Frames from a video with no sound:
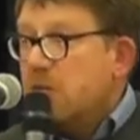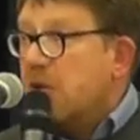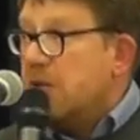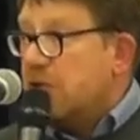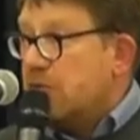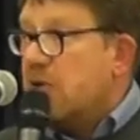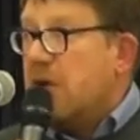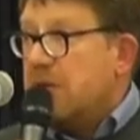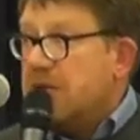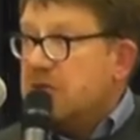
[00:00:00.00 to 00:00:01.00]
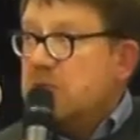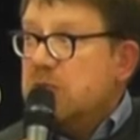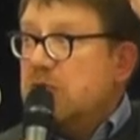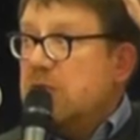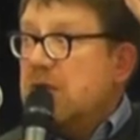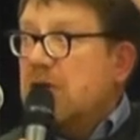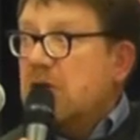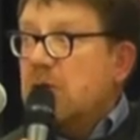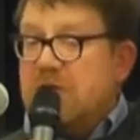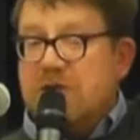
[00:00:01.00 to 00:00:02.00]
maybe a three-way pincer movement,
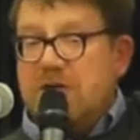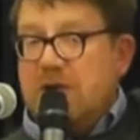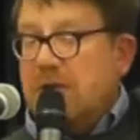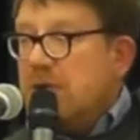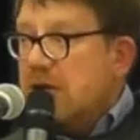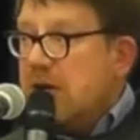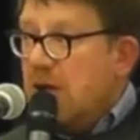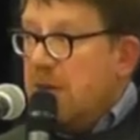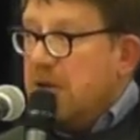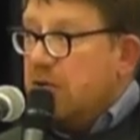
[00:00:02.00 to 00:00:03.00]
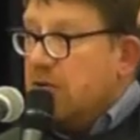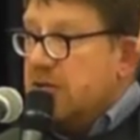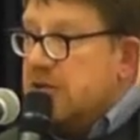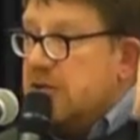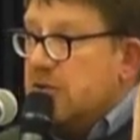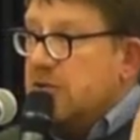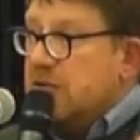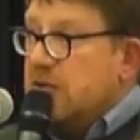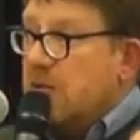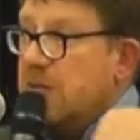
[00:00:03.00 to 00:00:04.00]
with the climate crisis on the
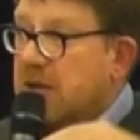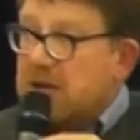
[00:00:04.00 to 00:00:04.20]
top